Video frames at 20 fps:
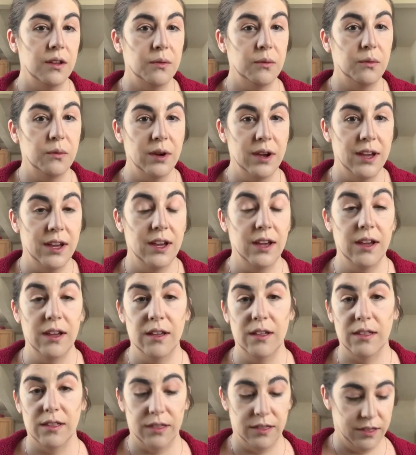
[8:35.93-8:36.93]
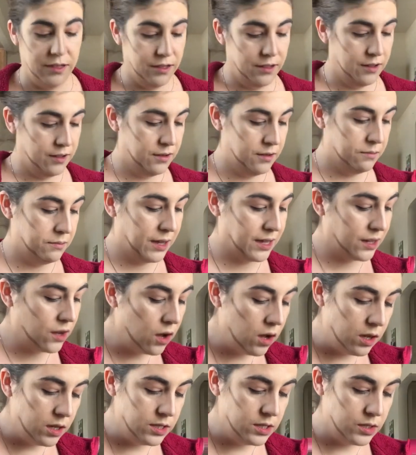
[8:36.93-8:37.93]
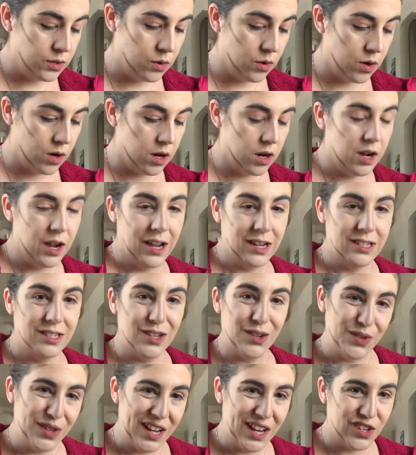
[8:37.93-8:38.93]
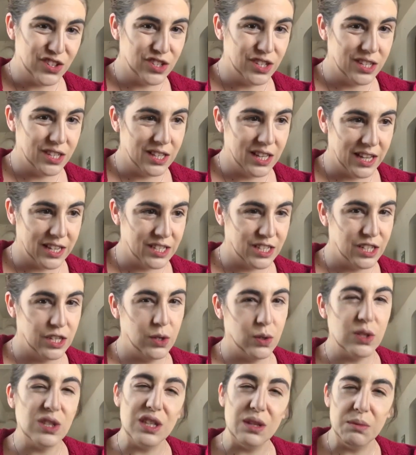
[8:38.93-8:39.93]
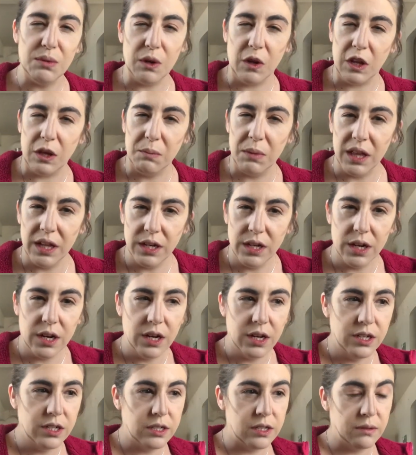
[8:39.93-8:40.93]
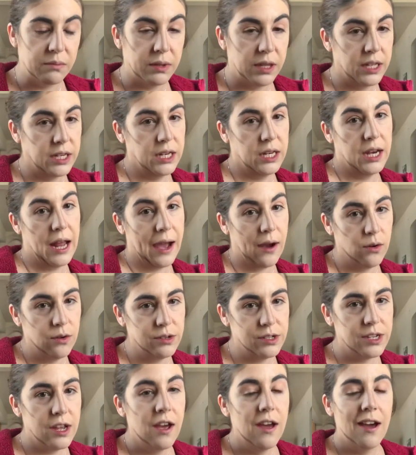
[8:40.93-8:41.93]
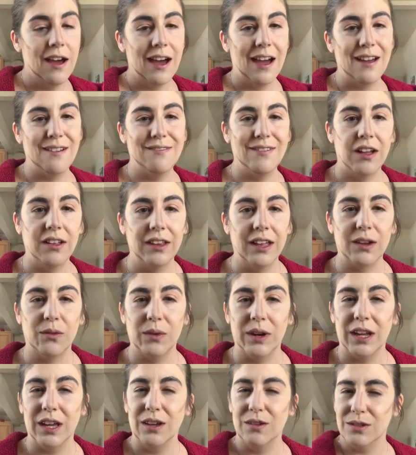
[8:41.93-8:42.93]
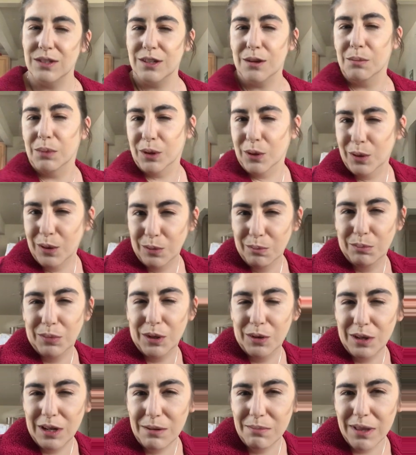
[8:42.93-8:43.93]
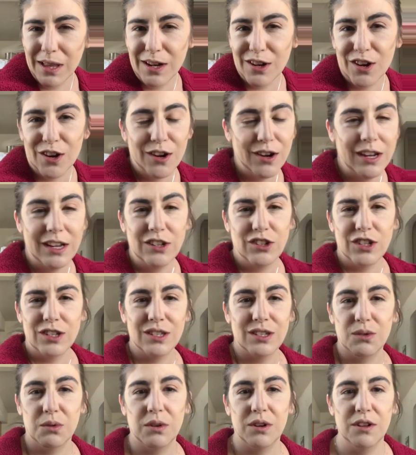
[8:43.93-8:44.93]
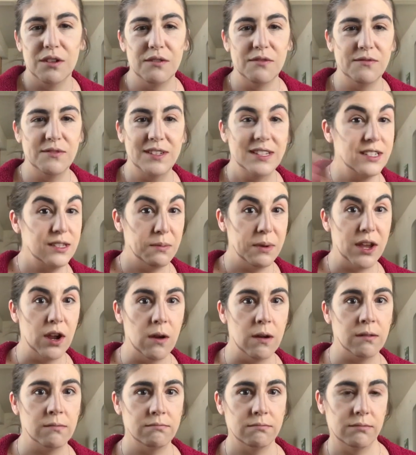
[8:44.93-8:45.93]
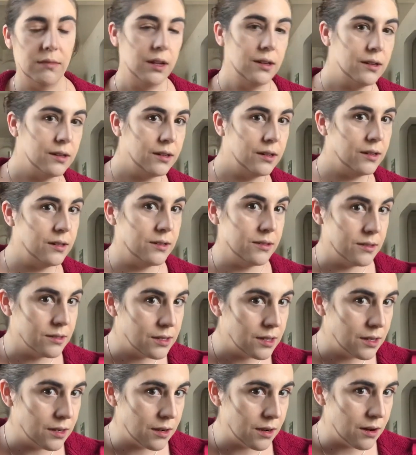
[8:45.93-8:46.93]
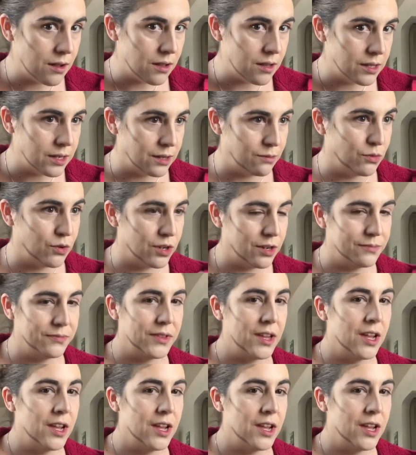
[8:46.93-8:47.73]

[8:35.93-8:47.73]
with my contour, I don't actually like to use the Beauty Blender to blend it out. I felt like when I used a Beauty Blender, it just sort of disappeared, and I didn't see it at all anymore.